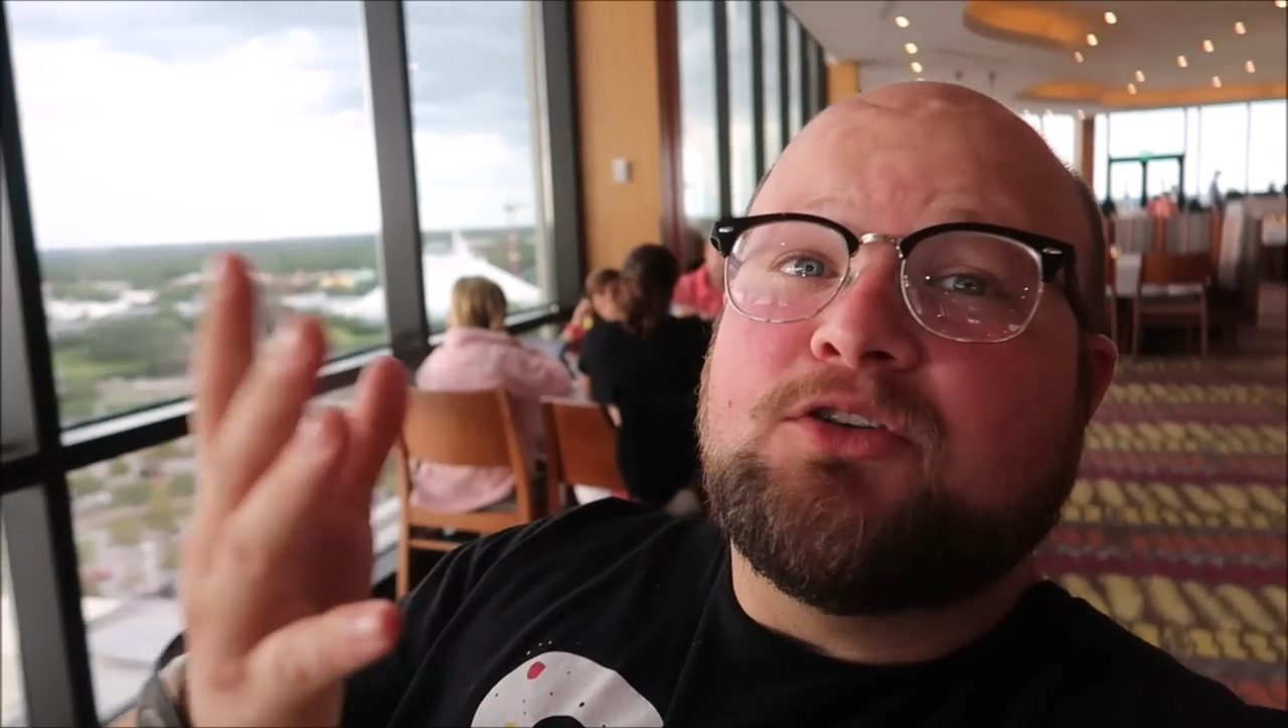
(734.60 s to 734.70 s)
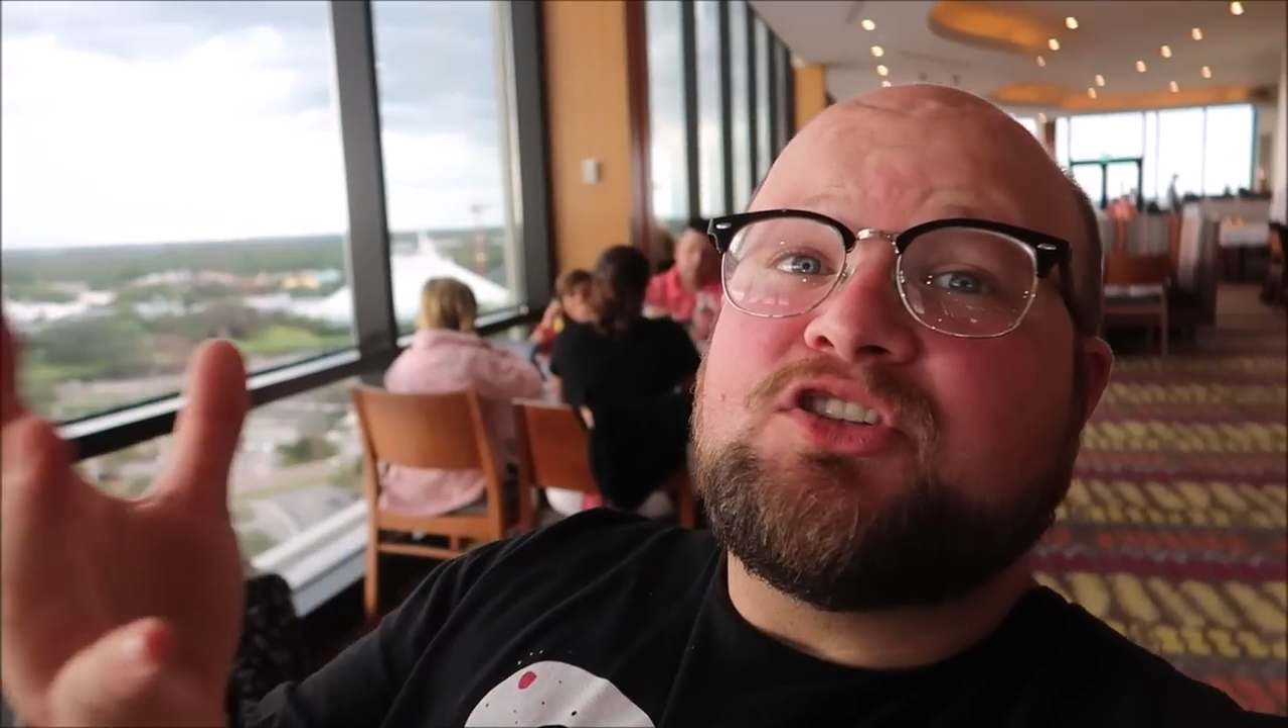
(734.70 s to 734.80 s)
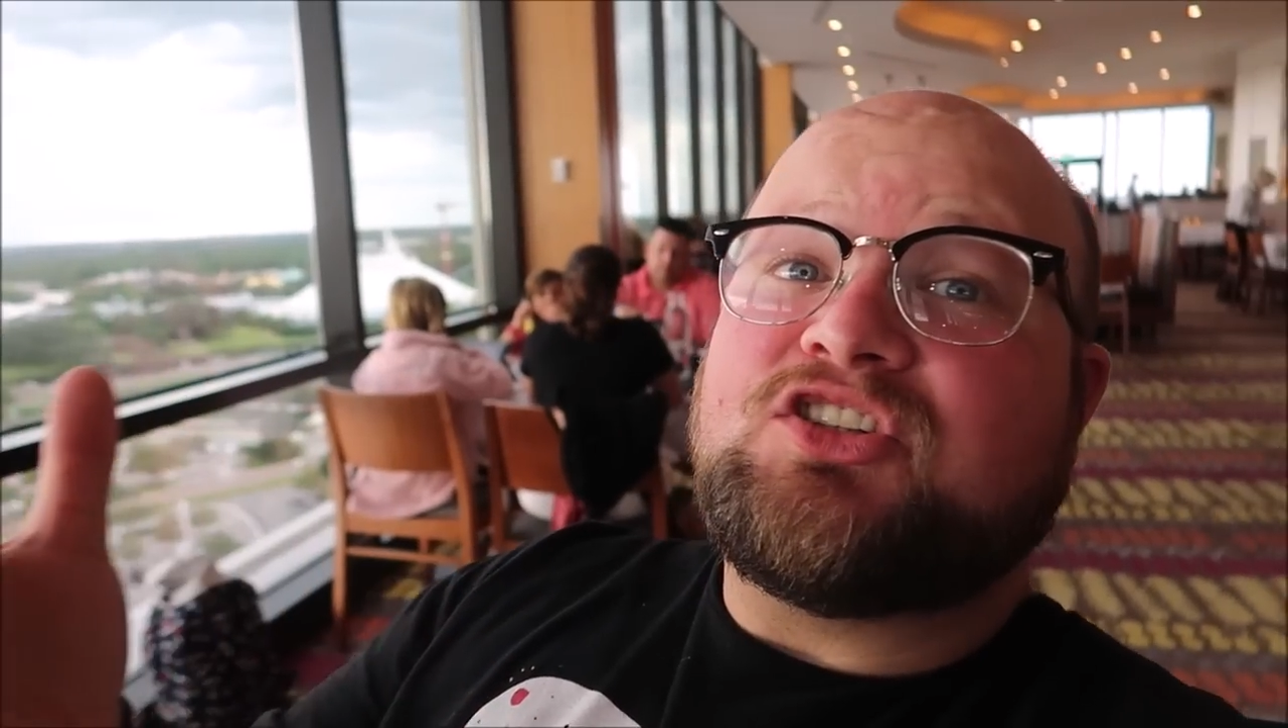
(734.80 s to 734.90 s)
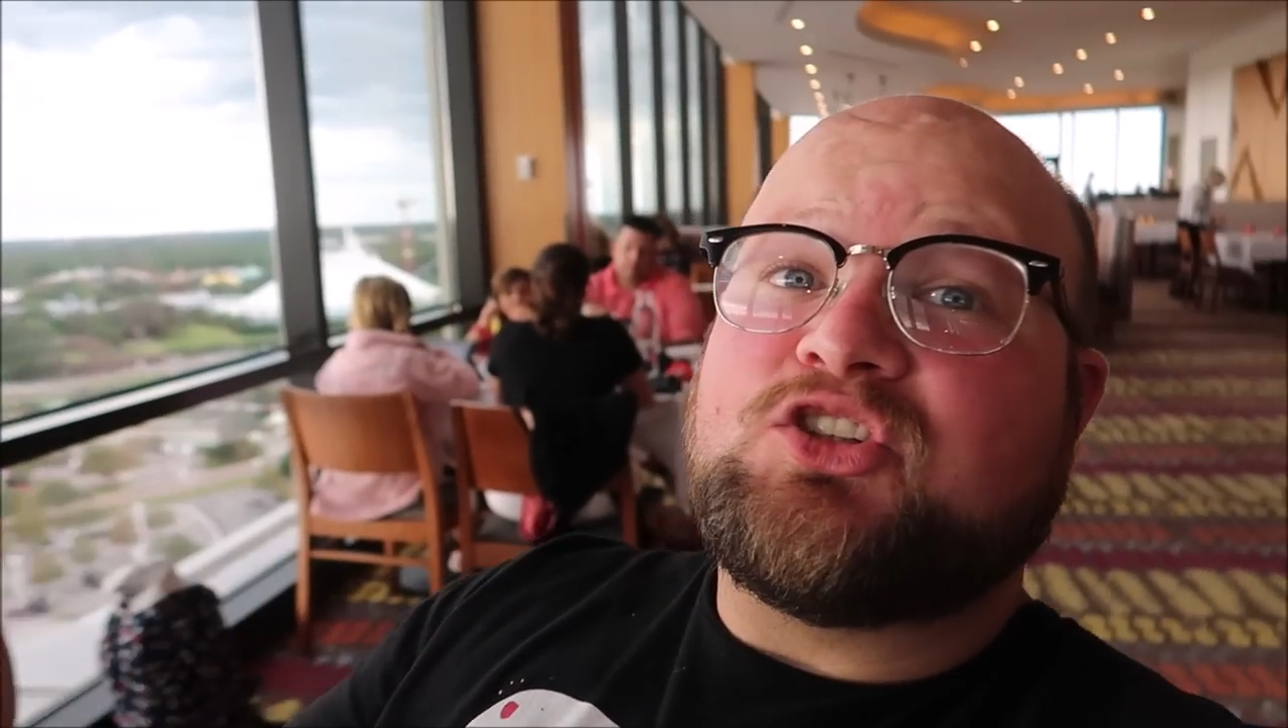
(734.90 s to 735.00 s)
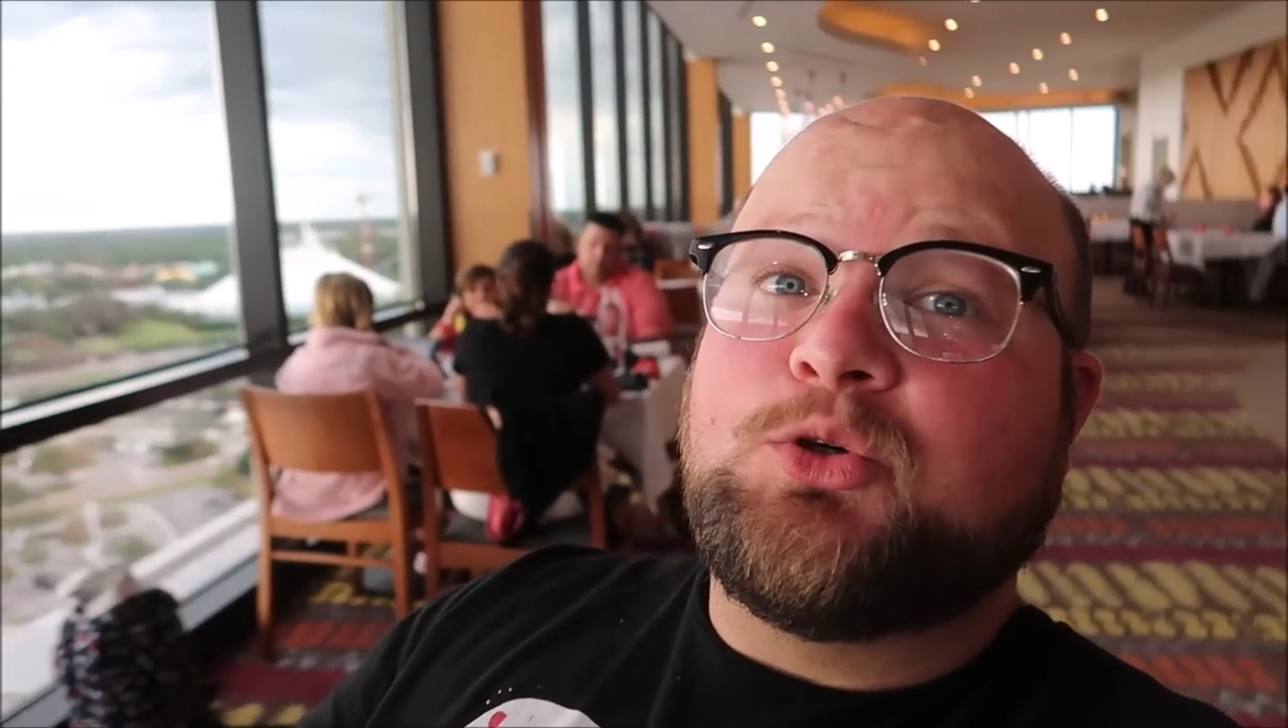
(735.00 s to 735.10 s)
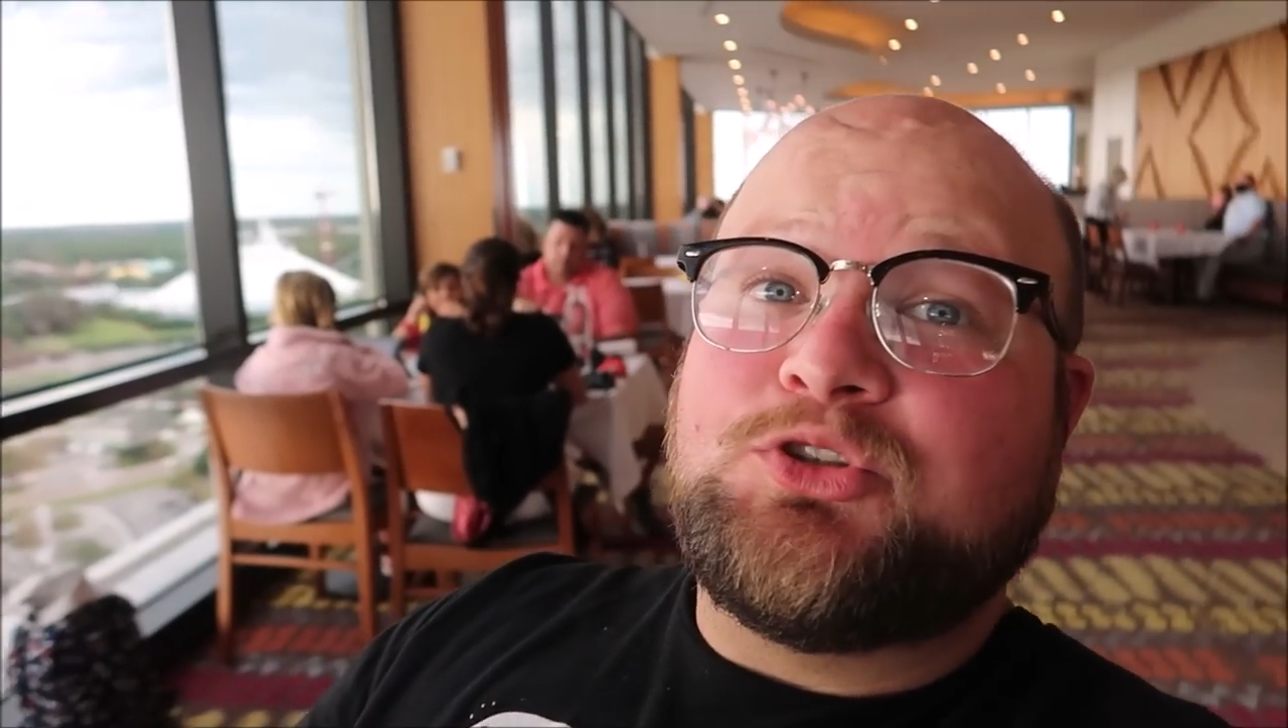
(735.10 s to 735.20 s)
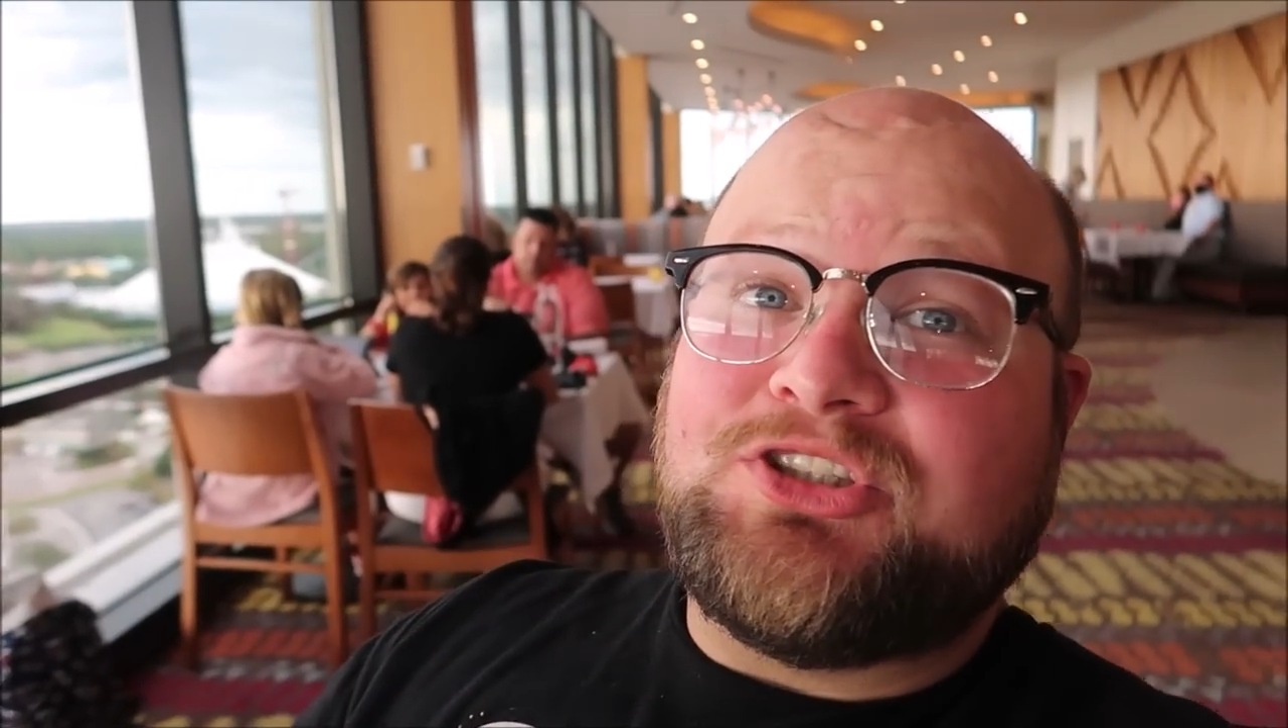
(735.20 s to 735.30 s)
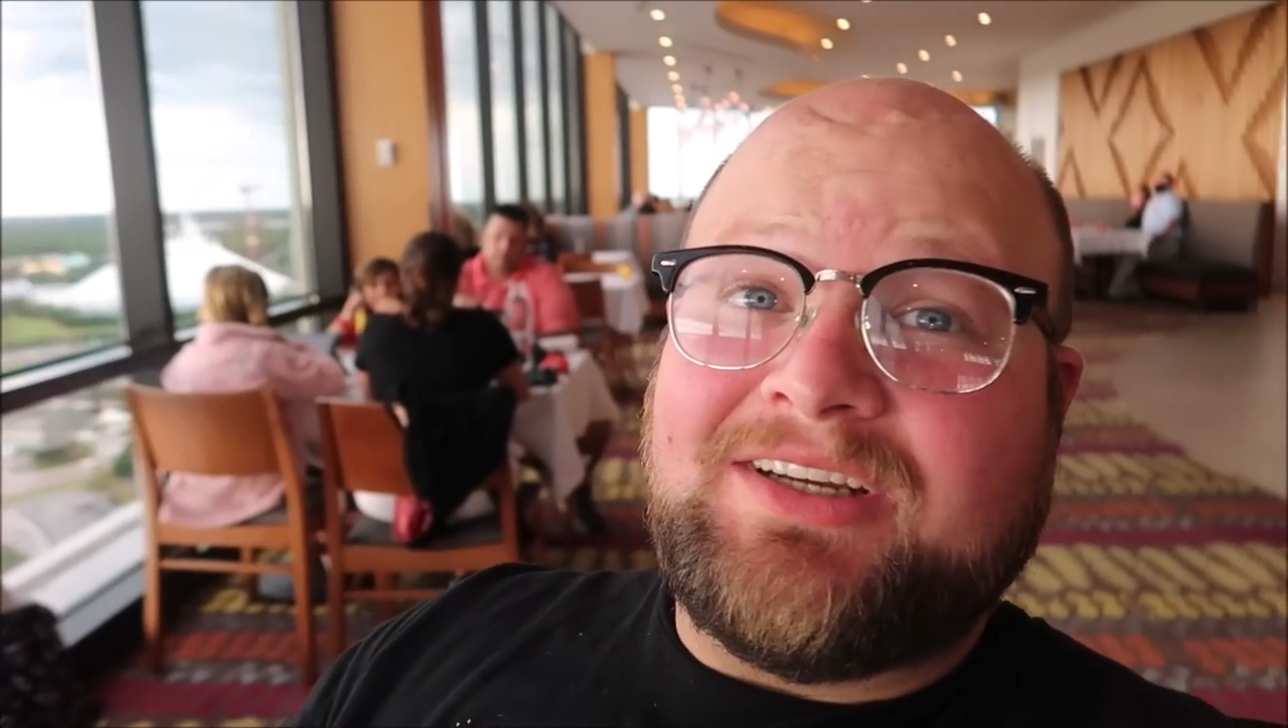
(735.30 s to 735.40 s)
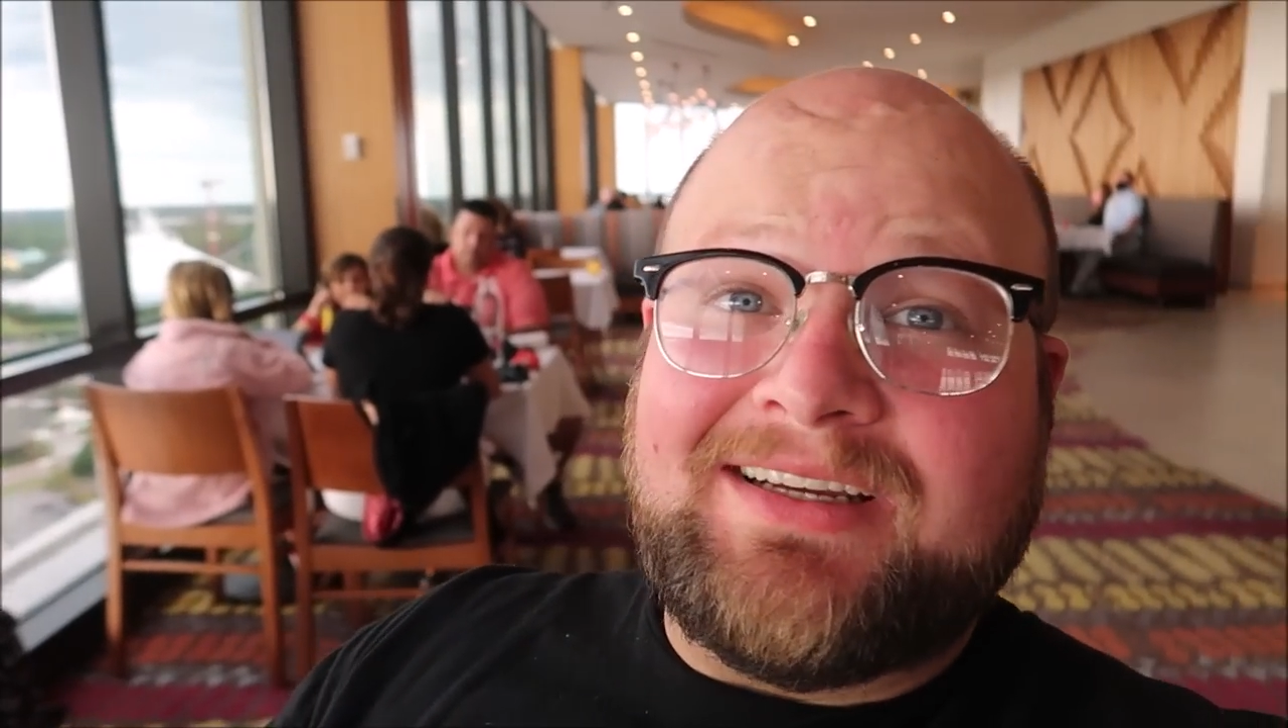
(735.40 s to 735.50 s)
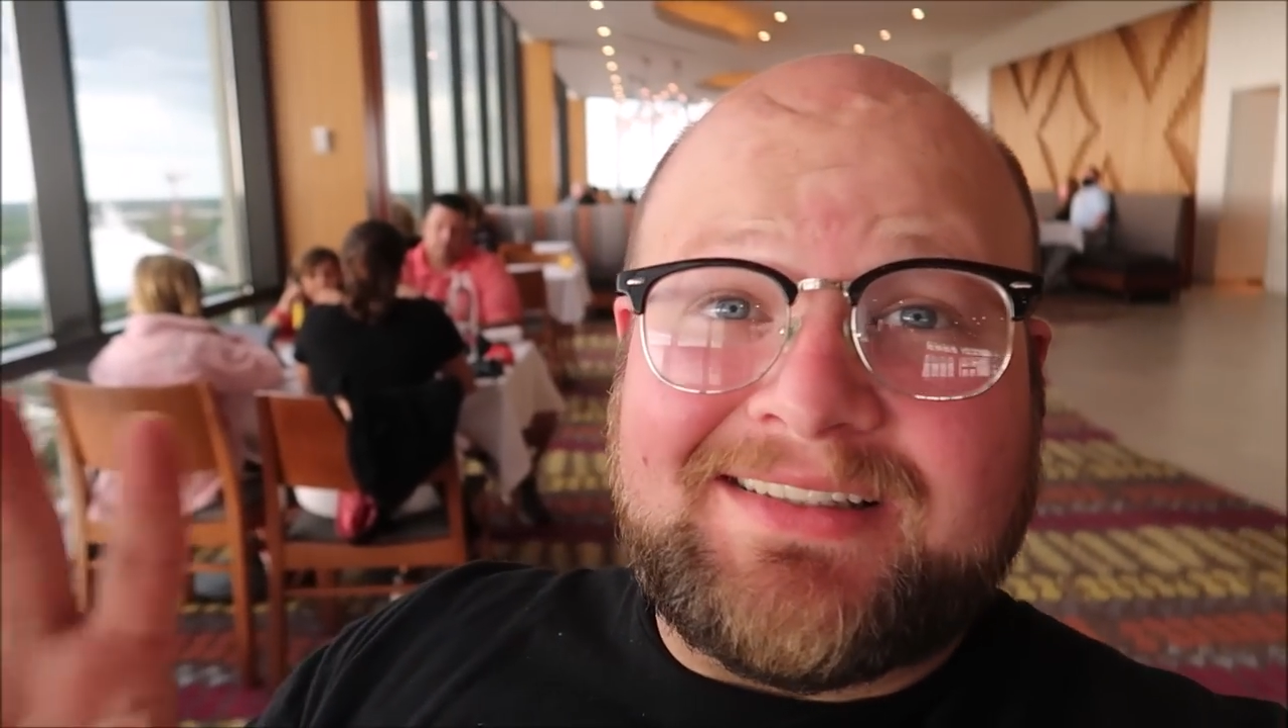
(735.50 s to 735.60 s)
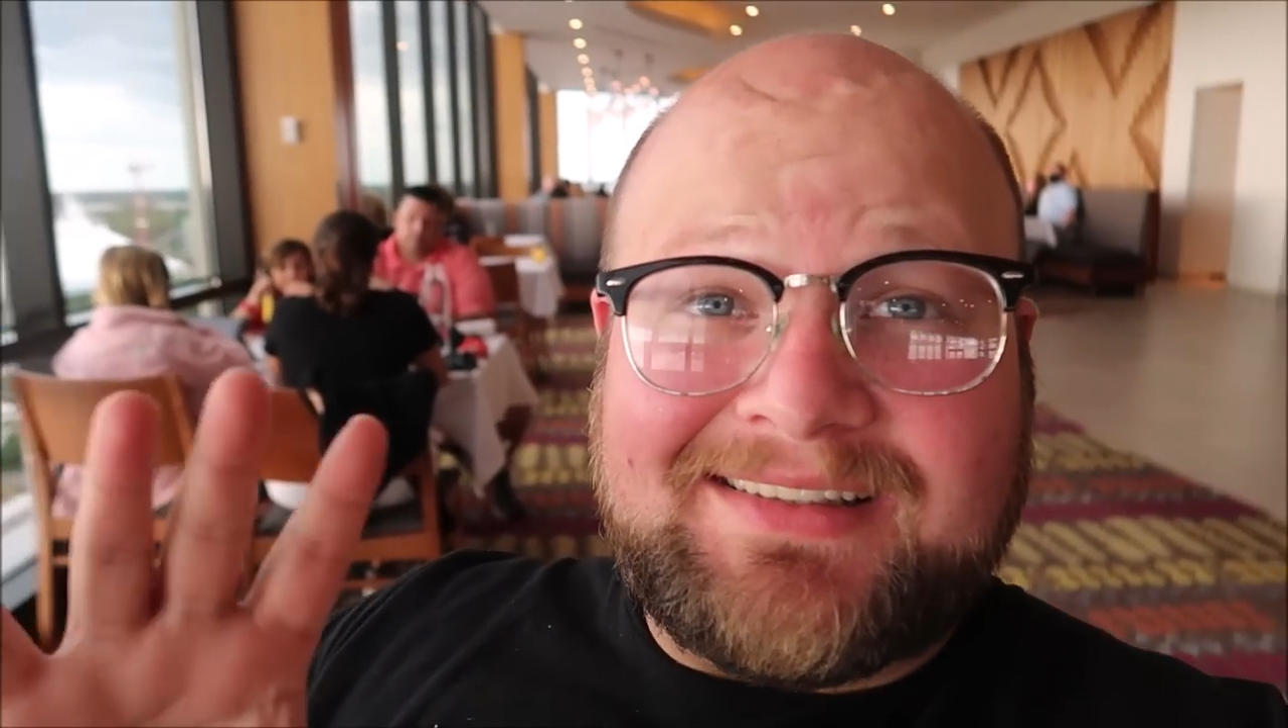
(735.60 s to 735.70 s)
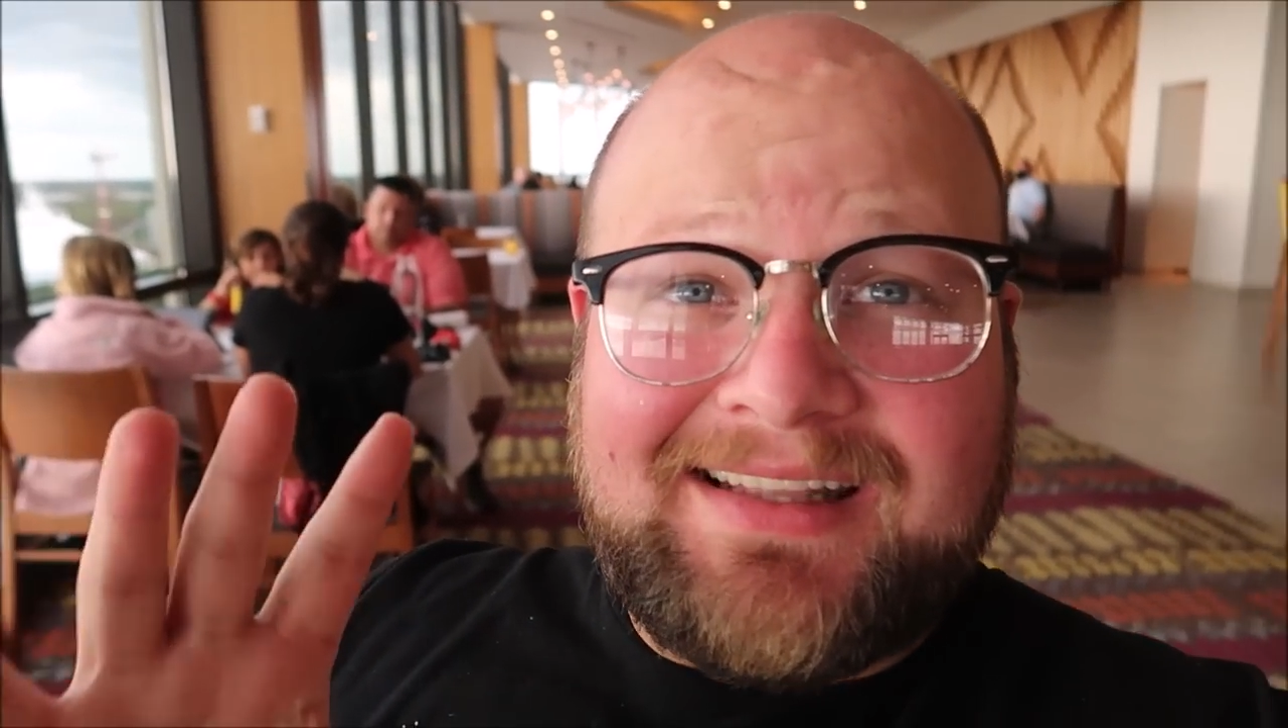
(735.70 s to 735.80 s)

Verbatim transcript: sushi is